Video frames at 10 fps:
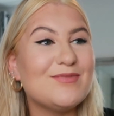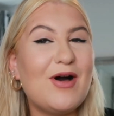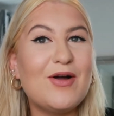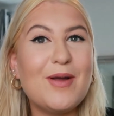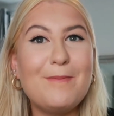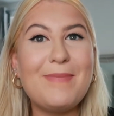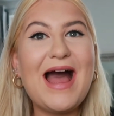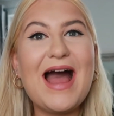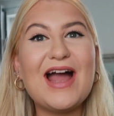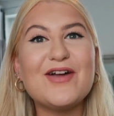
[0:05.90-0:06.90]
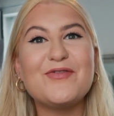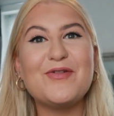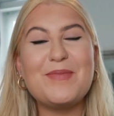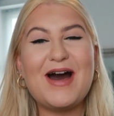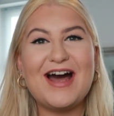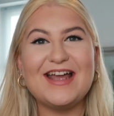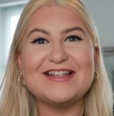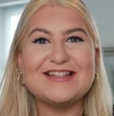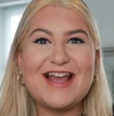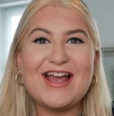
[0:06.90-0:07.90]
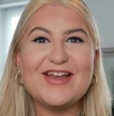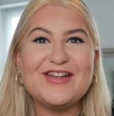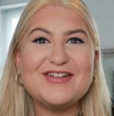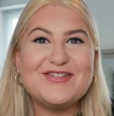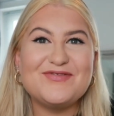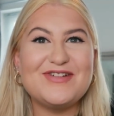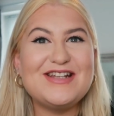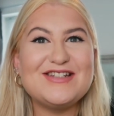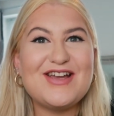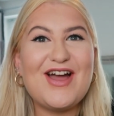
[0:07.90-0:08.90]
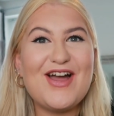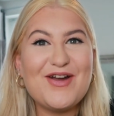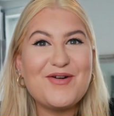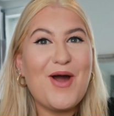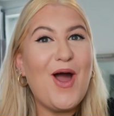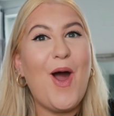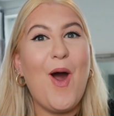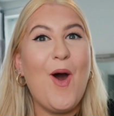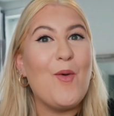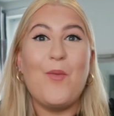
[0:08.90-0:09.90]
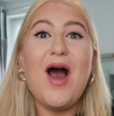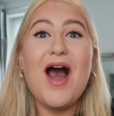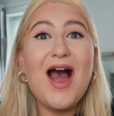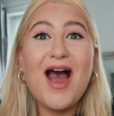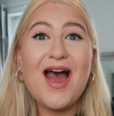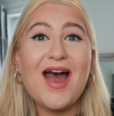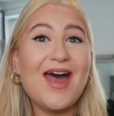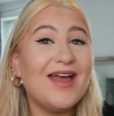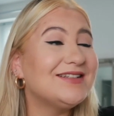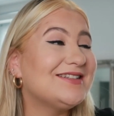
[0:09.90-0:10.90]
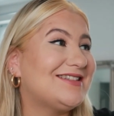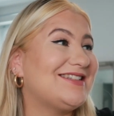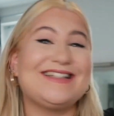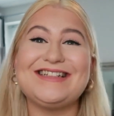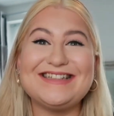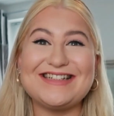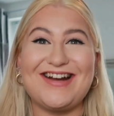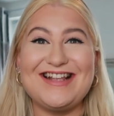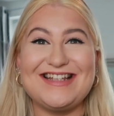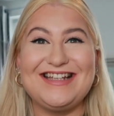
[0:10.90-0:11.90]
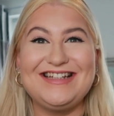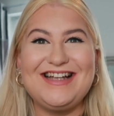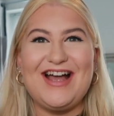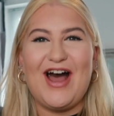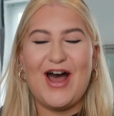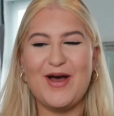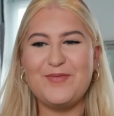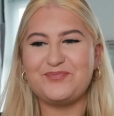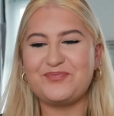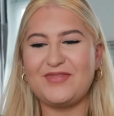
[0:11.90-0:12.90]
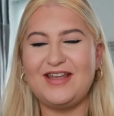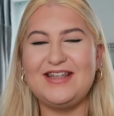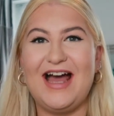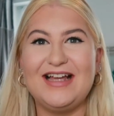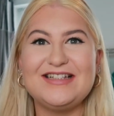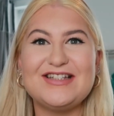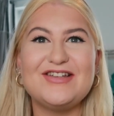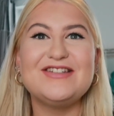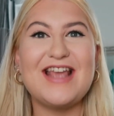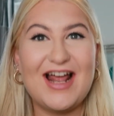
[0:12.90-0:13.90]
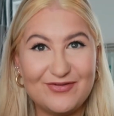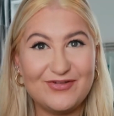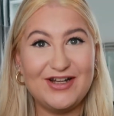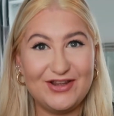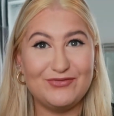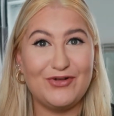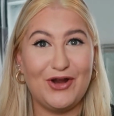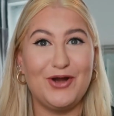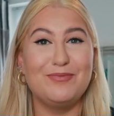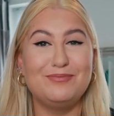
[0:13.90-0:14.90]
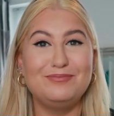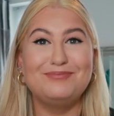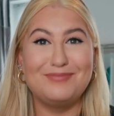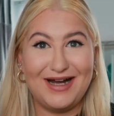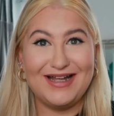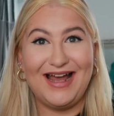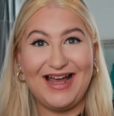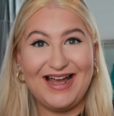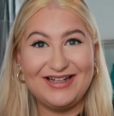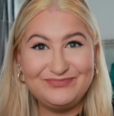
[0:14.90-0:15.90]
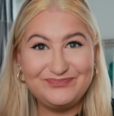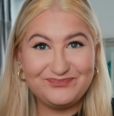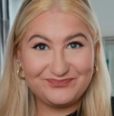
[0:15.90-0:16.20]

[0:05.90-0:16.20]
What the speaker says: welcome back for my second video. What? It's crazy. Yeah, excuse the elephant in the room, my hair.